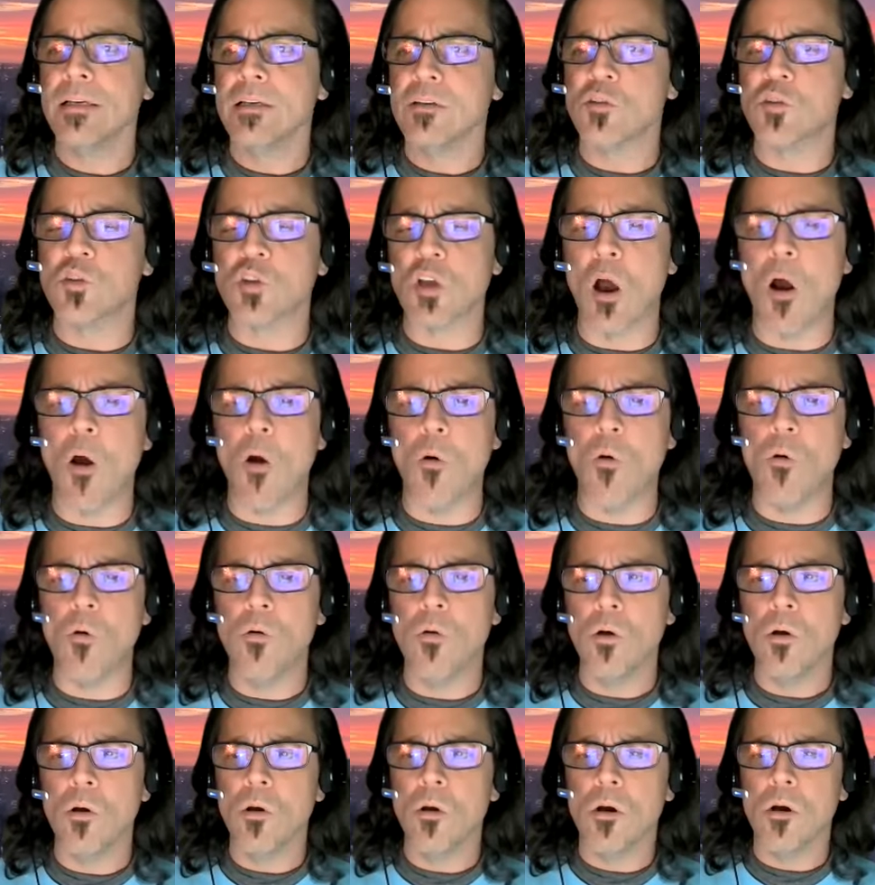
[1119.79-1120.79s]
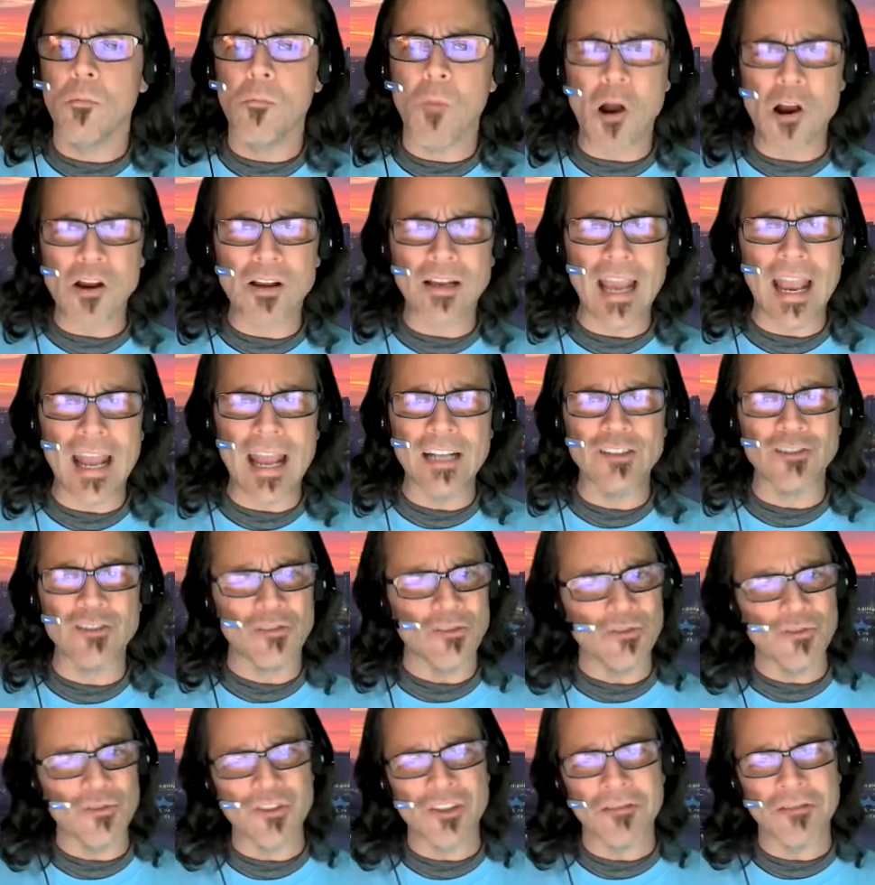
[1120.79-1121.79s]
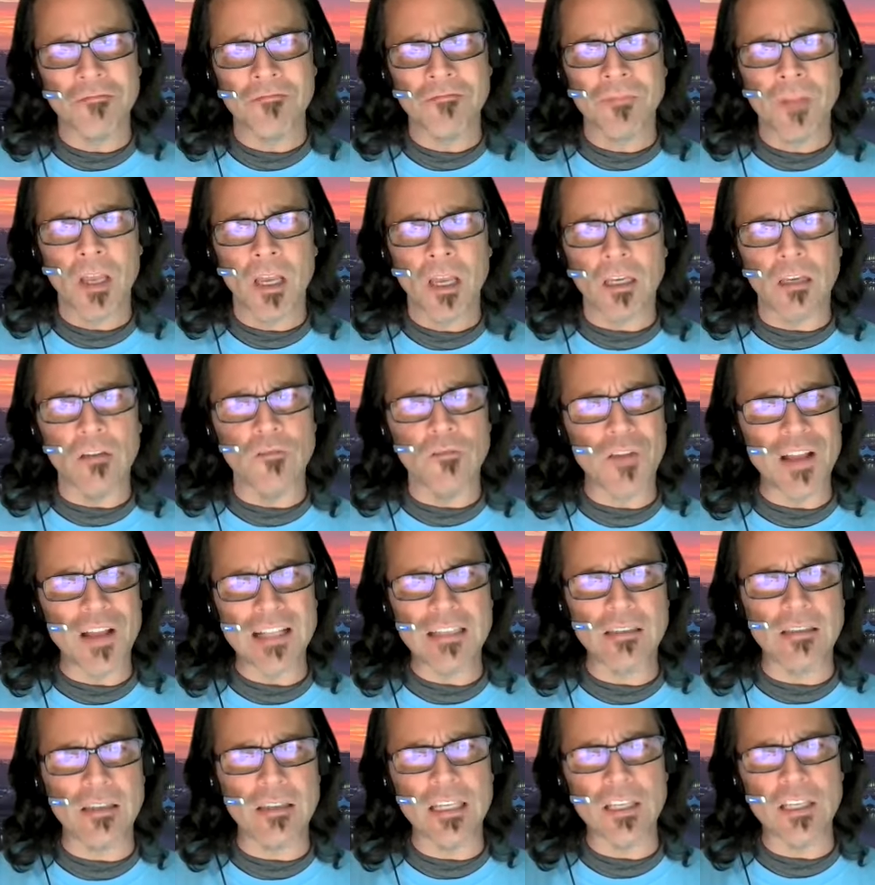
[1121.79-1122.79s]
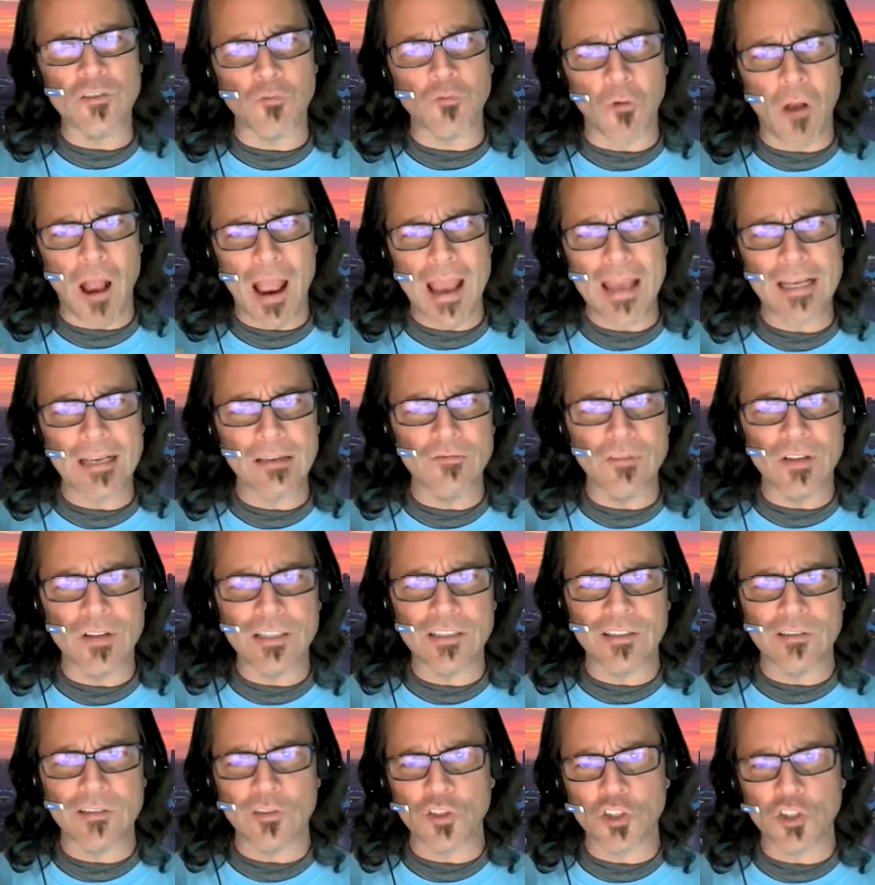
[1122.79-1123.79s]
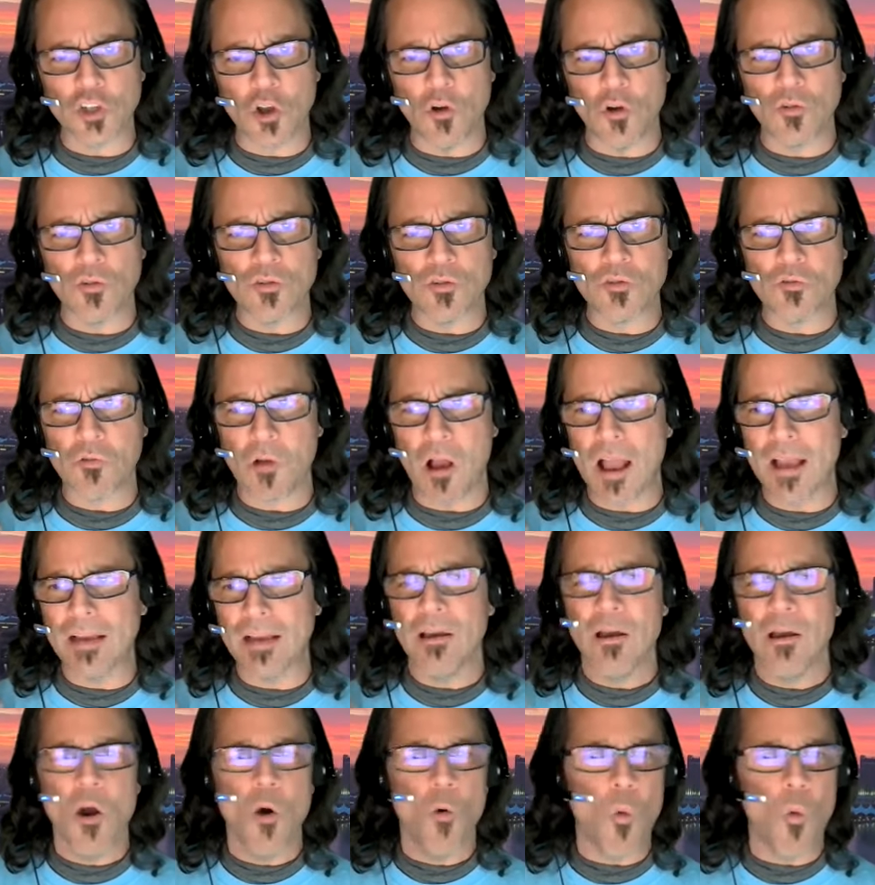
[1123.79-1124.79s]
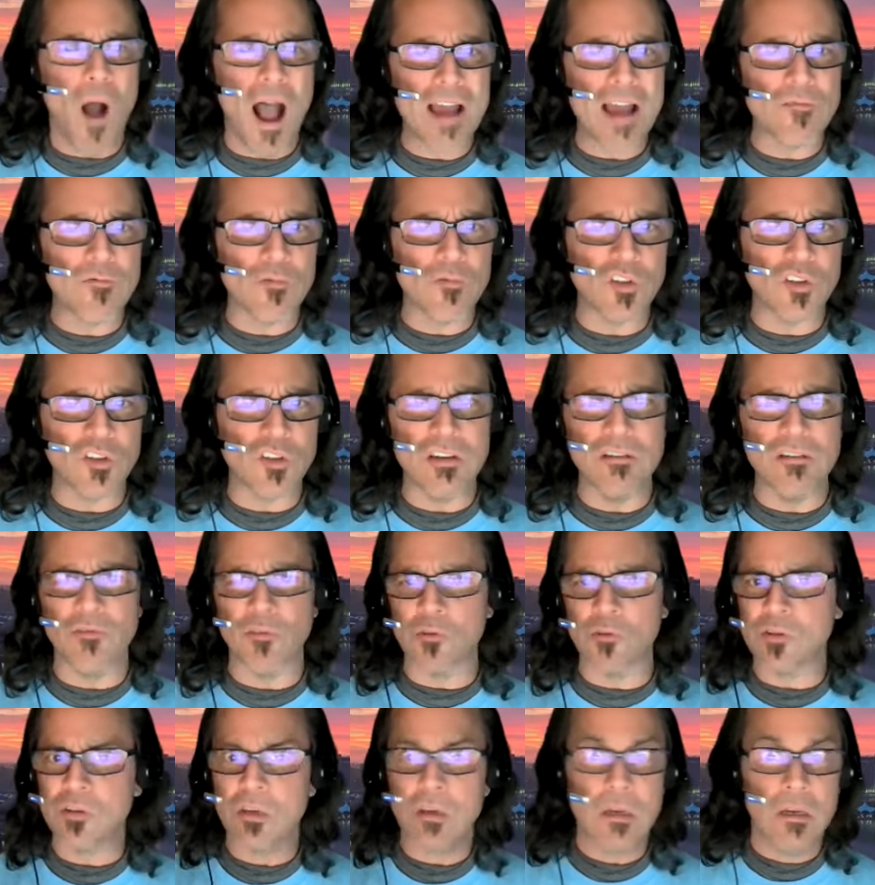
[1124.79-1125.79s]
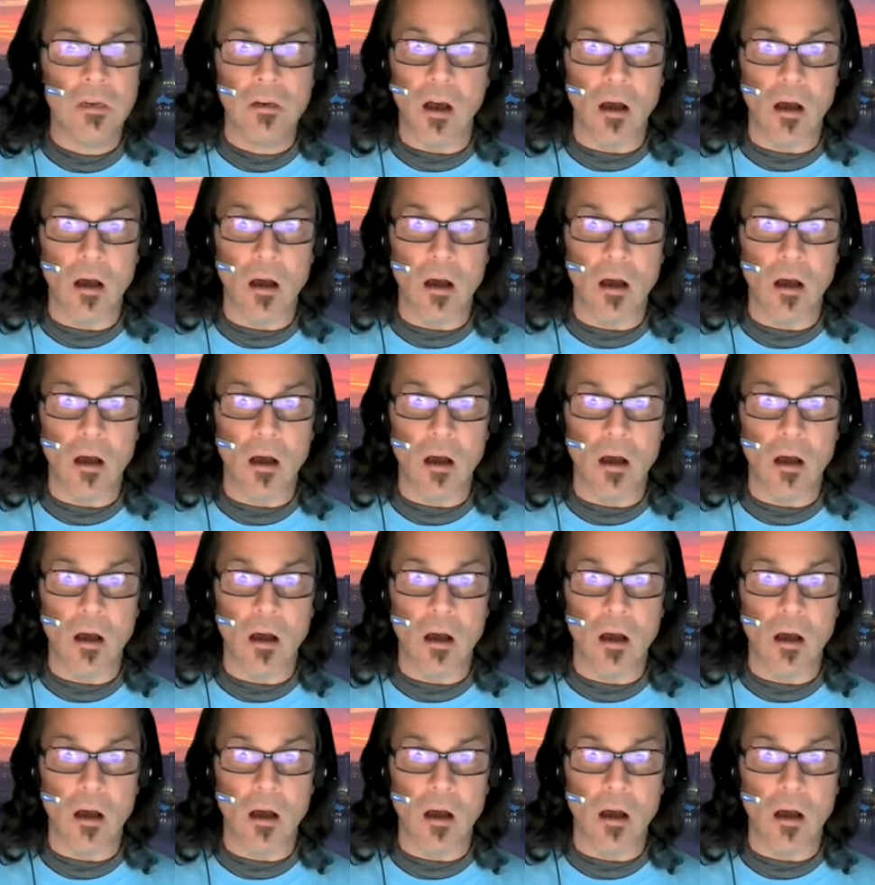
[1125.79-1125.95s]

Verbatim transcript: So Mark Andrews, convinced that he's right, convinced that the shoulder's right, wide receivers.